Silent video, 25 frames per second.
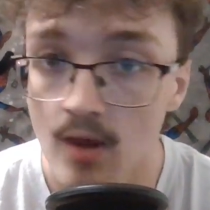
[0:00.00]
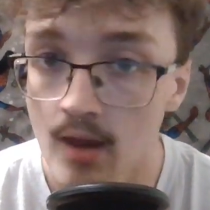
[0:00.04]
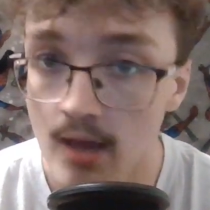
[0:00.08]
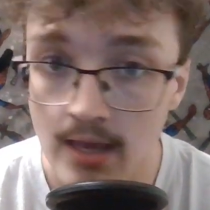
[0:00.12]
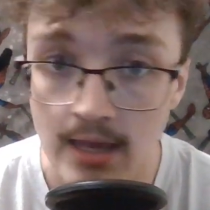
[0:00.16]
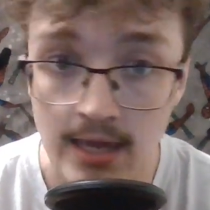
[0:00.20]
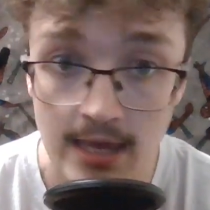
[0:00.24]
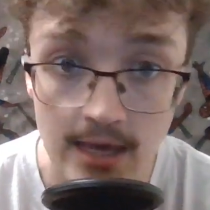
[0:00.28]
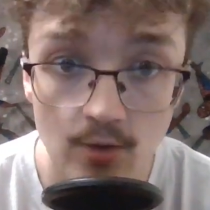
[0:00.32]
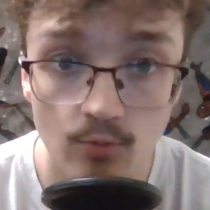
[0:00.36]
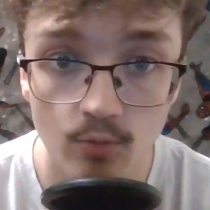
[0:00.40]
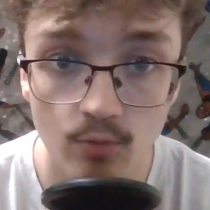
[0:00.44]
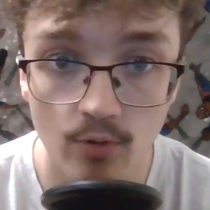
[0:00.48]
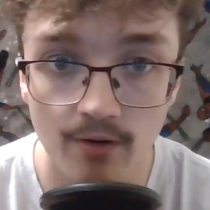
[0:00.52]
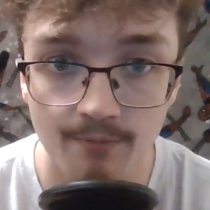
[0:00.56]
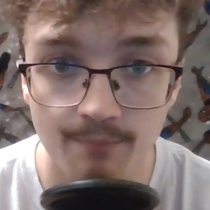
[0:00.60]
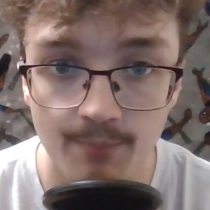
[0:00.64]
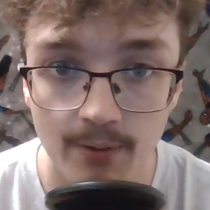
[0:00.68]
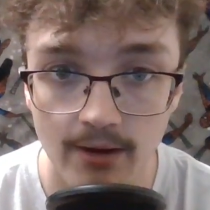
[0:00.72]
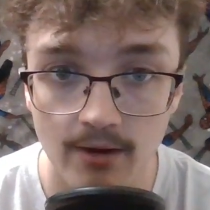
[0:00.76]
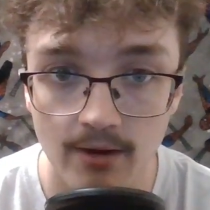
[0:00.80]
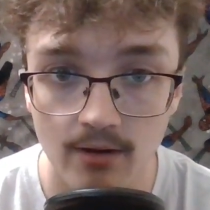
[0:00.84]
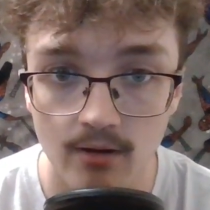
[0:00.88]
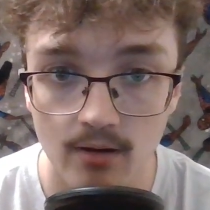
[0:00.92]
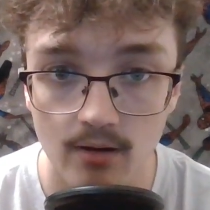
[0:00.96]
he would have
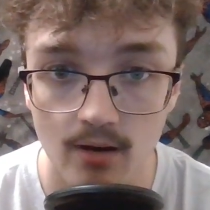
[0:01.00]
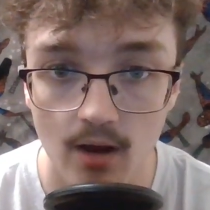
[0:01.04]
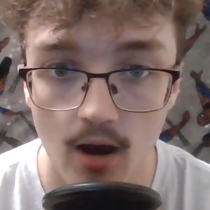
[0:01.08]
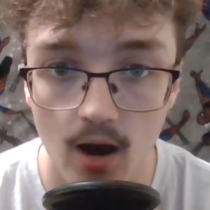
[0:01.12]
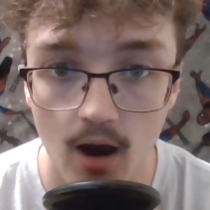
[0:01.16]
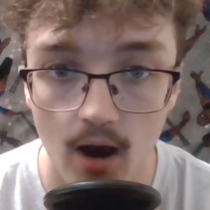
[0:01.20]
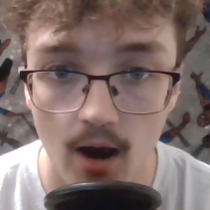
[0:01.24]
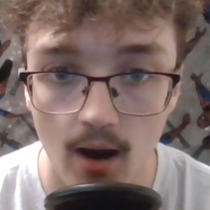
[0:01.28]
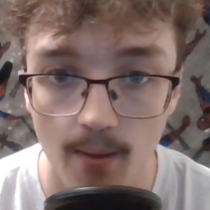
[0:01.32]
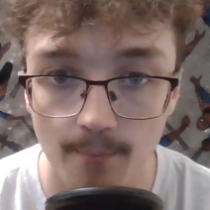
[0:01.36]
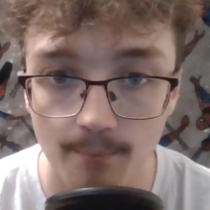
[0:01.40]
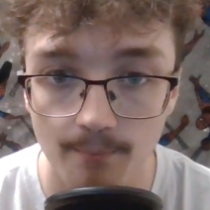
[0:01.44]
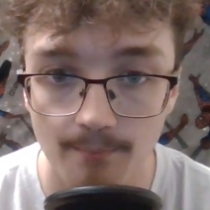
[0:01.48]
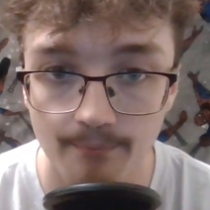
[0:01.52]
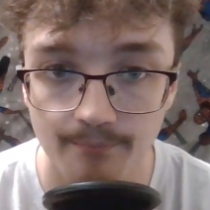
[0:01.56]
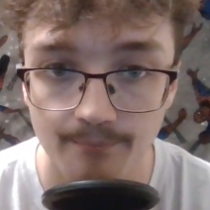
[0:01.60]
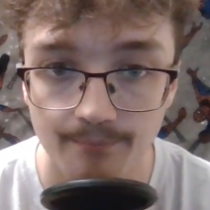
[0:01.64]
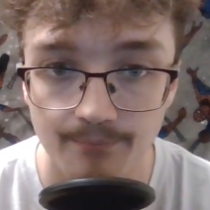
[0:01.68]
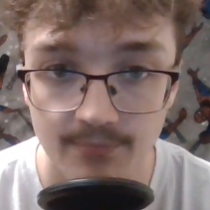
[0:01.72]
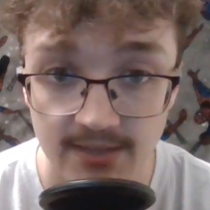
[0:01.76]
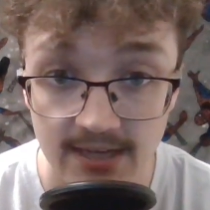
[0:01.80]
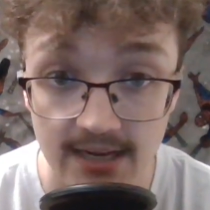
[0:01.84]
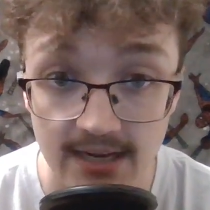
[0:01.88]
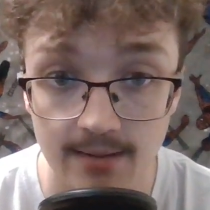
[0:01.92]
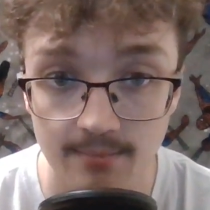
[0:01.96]
been
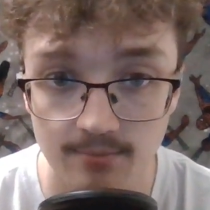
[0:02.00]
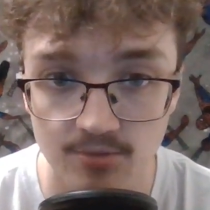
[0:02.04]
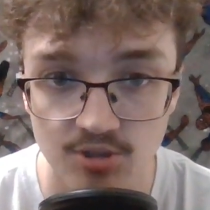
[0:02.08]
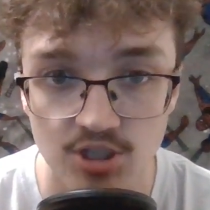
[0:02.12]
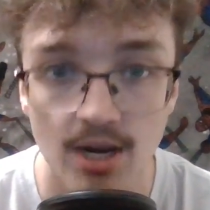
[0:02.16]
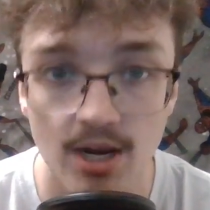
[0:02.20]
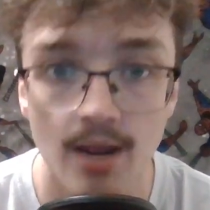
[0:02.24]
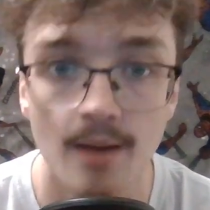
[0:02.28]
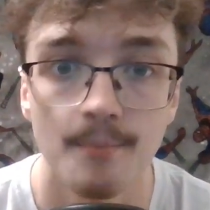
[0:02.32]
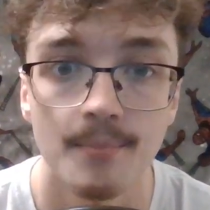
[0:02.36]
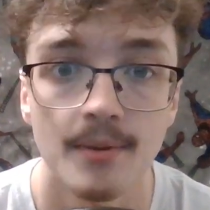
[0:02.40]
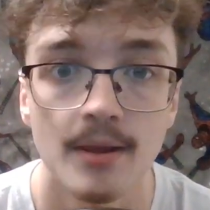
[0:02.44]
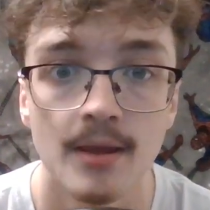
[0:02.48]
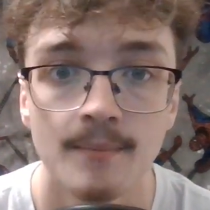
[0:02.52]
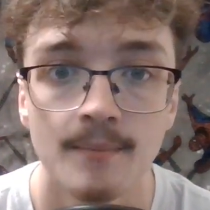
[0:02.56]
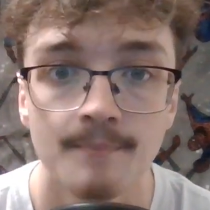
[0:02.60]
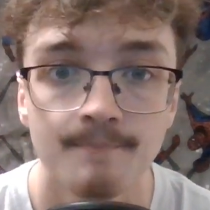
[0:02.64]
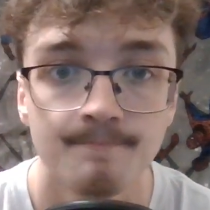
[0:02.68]
deemed champion.